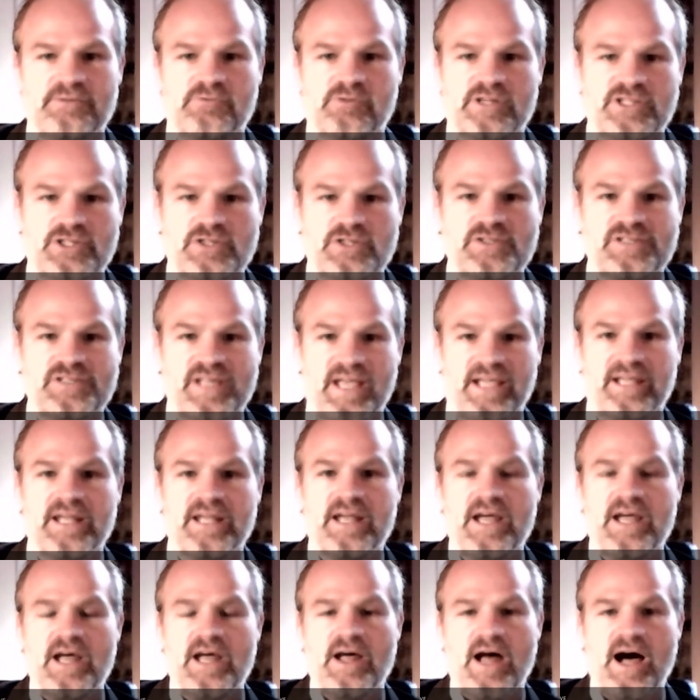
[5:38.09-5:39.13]
Reducing
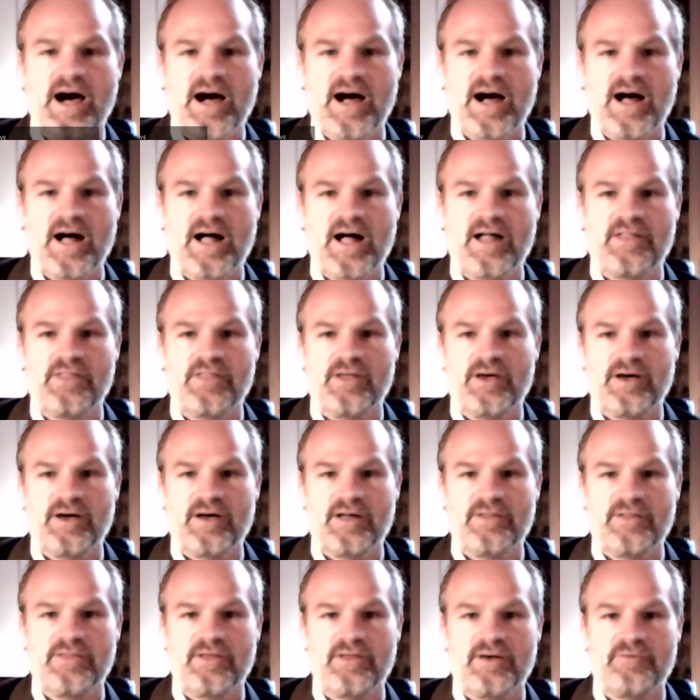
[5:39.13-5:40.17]

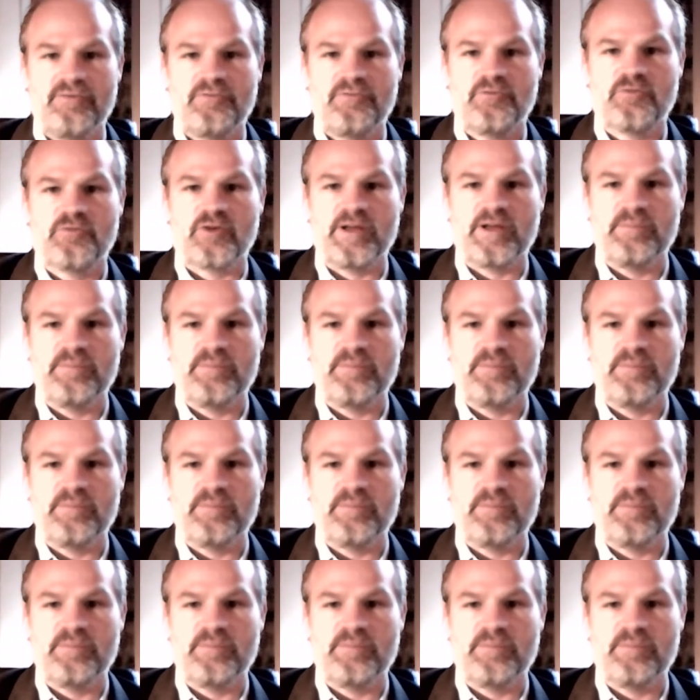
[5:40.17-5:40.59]
the free